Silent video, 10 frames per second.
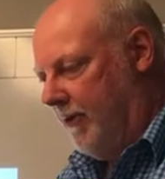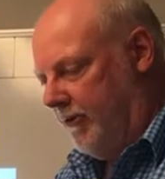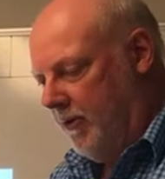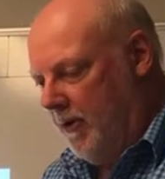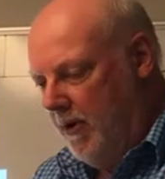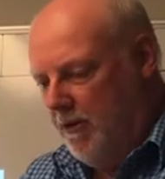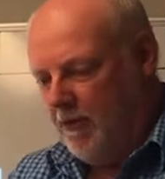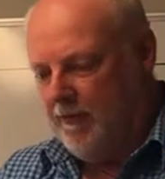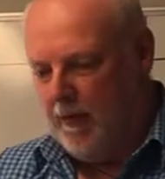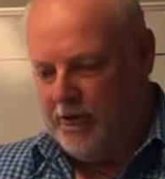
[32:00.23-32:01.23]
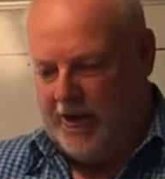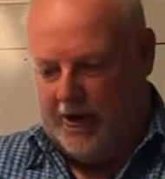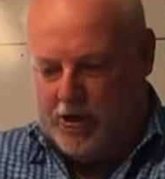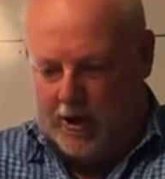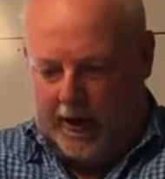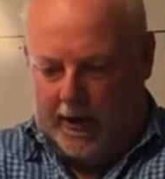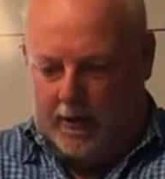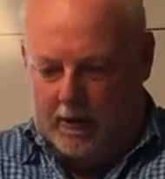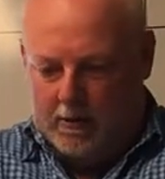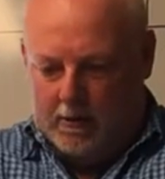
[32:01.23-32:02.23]
that the fault's actually
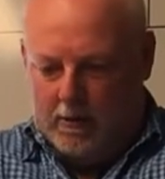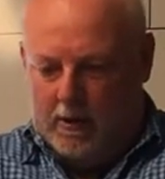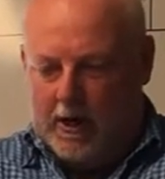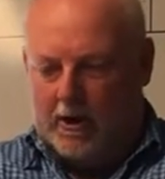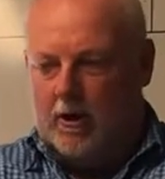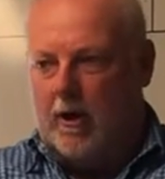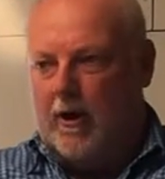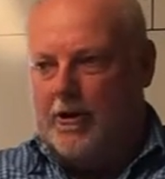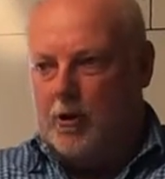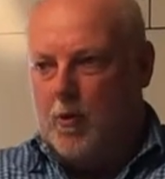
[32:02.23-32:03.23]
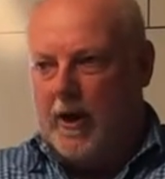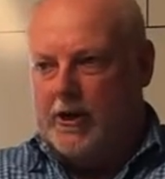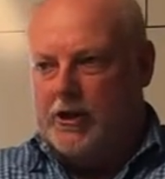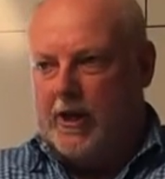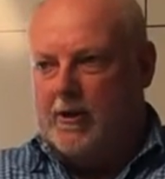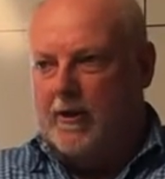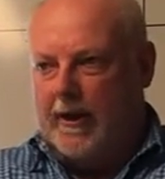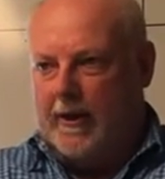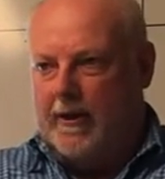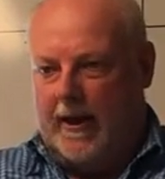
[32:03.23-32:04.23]
inclined quite
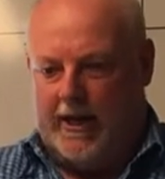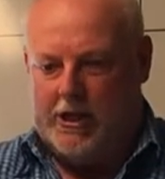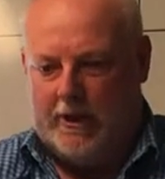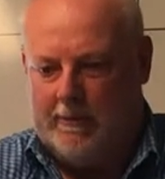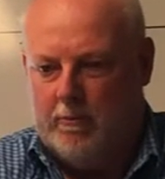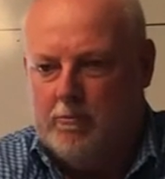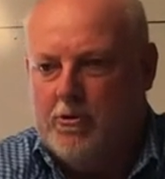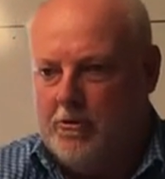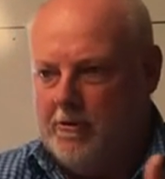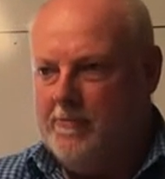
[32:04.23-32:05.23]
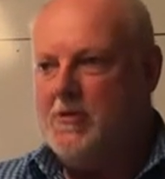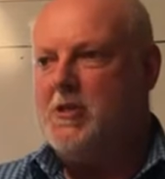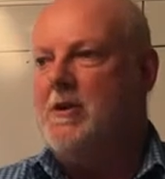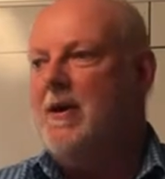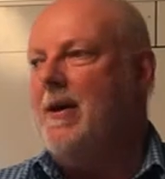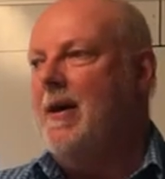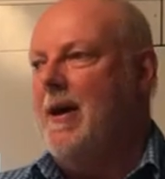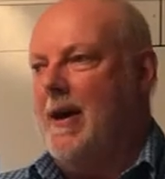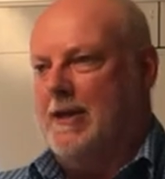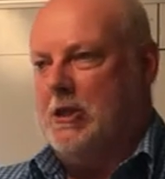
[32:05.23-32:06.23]
gently, and each time it moves,
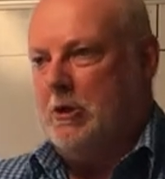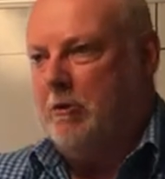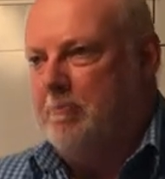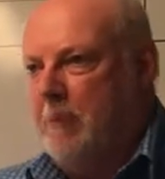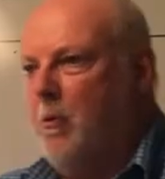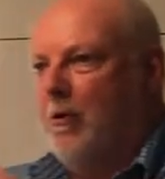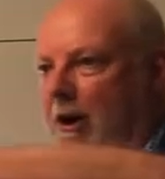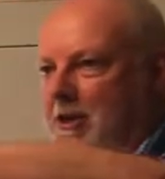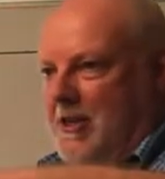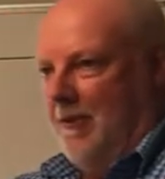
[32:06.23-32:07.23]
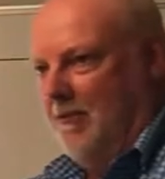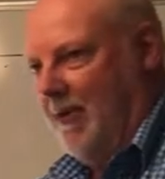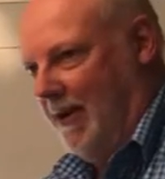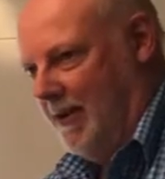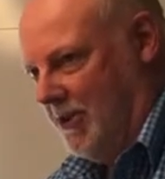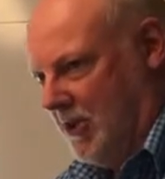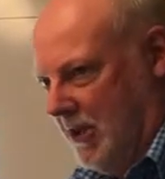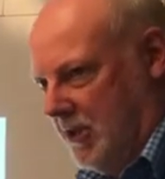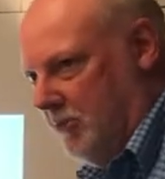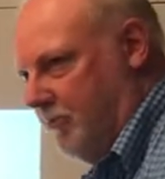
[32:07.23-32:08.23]
it's sort of bulldozing things, and so
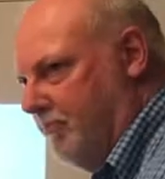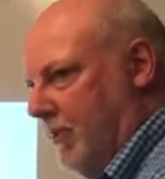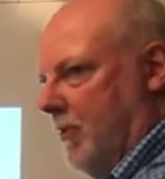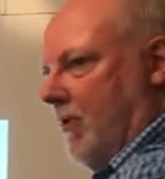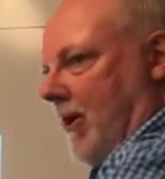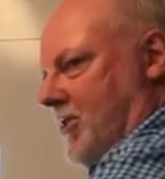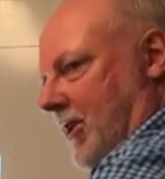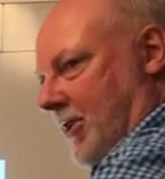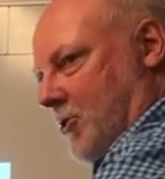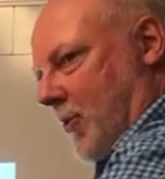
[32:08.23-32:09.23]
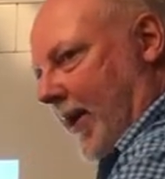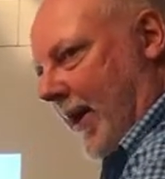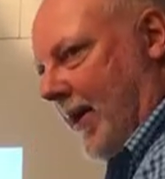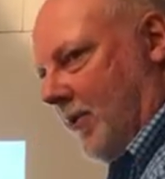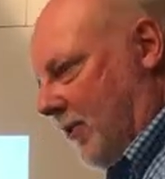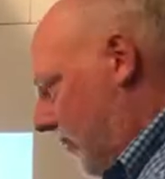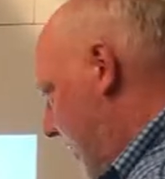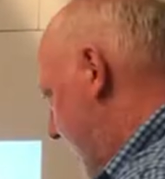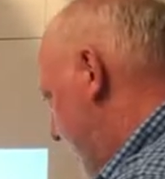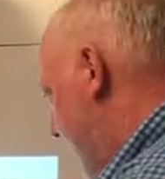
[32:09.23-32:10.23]
it's sort of bulldozing its way out of the
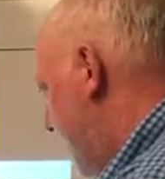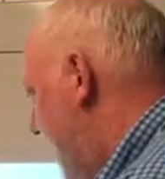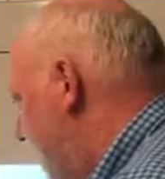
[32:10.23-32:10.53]
ground,